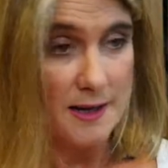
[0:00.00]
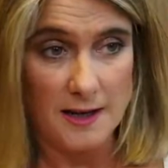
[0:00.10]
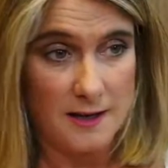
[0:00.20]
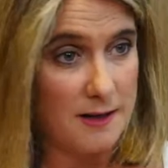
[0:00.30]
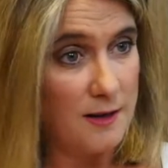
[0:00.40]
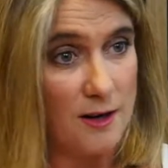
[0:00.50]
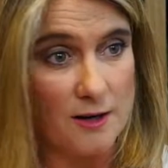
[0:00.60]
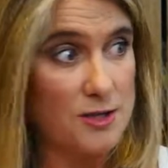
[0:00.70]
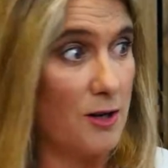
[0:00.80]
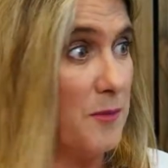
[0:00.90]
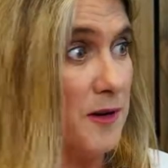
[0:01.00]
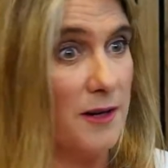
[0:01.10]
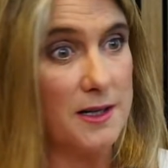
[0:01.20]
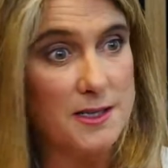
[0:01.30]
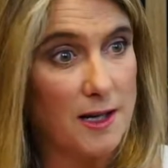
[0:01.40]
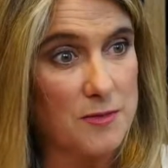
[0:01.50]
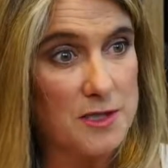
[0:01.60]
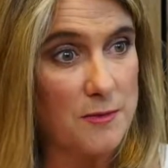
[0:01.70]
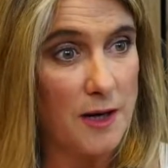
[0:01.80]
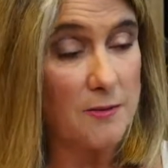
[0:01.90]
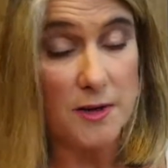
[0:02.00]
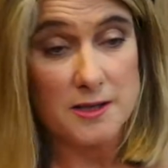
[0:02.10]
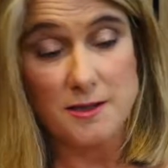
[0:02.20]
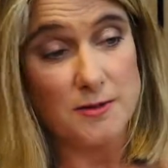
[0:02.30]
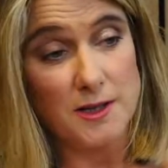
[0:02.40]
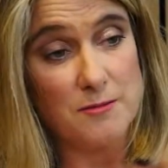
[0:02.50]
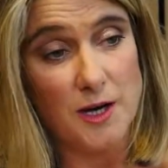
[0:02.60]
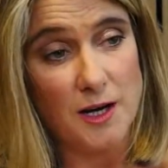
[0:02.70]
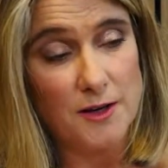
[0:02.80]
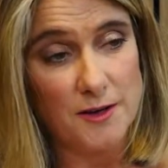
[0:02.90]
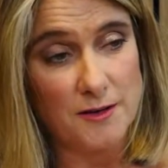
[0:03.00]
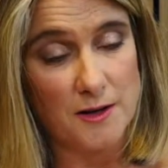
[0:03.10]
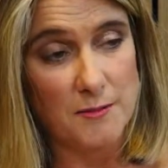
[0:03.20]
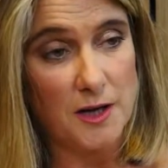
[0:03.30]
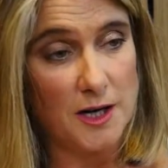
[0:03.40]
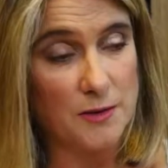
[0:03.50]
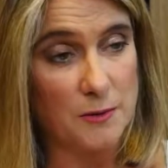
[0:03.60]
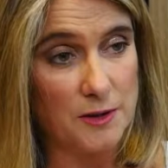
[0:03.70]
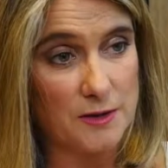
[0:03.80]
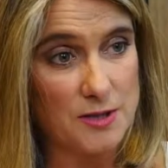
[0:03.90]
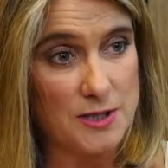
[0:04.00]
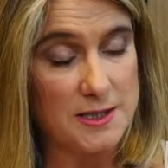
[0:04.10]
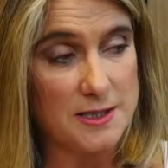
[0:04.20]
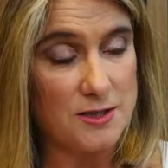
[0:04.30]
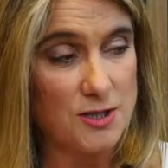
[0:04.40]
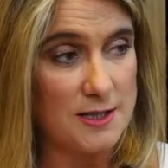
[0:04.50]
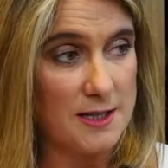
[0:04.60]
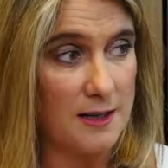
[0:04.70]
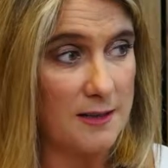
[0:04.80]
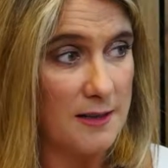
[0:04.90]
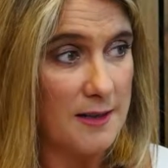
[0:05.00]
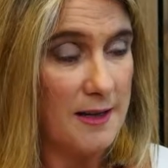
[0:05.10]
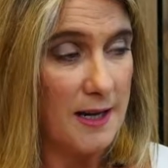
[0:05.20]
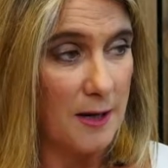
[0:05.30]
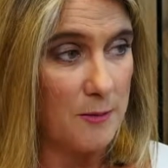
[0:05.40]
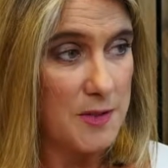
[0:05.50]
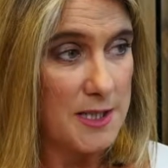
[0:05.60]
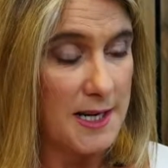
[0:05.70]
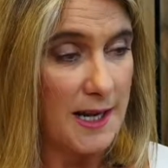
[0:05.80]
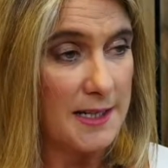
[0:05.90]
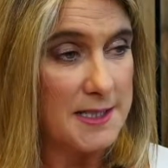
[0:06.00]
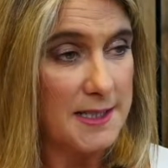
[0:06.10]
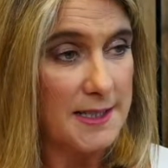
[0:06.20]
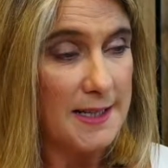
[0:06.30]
And Dola Merrilees comes to mind because I really admire her, and I admire the work that she's done to date.